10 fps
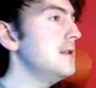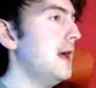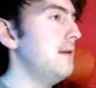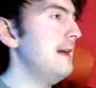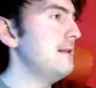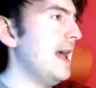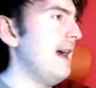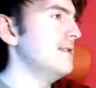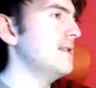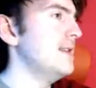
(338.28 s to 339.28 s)
No, they're on the
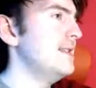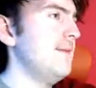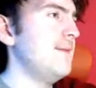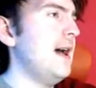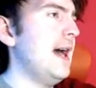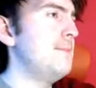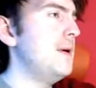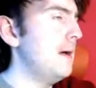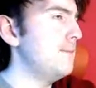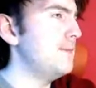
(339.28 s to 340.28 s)
outskirts, they're fine.
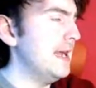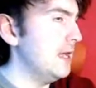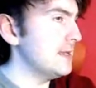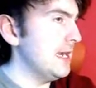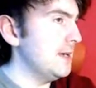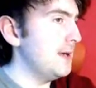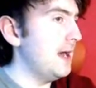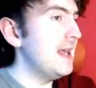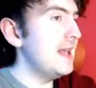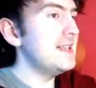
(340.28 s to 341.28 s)
But Black Ops
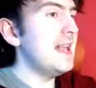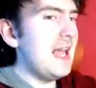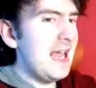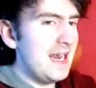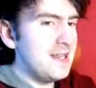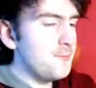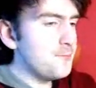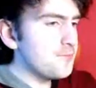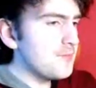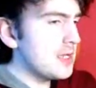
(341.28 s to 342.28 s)
Agrabah, it's in
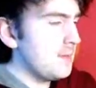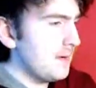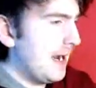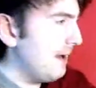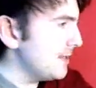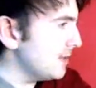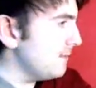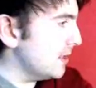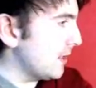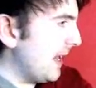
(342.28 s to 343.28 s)
the parameters
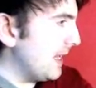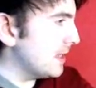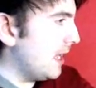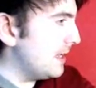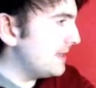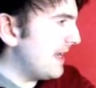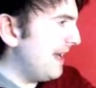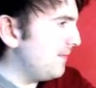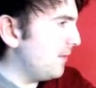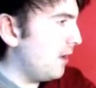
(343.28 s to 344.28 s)
of Walt and Pixar.
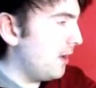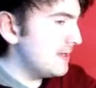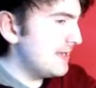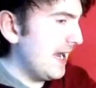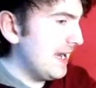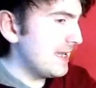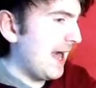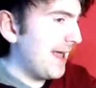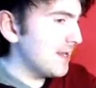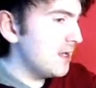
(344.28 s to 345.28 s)
Therefore, take
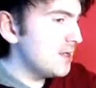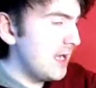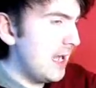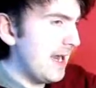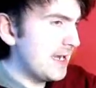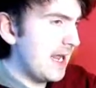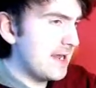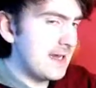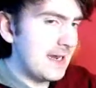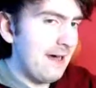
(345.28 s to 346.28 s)
that, turn it
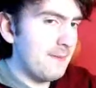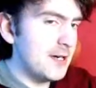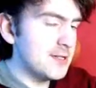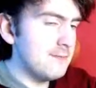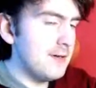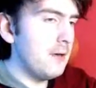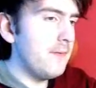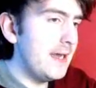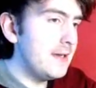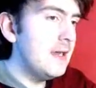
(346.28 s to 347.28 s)
into Inside Out and Most of the
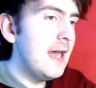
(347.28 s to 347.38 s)
World when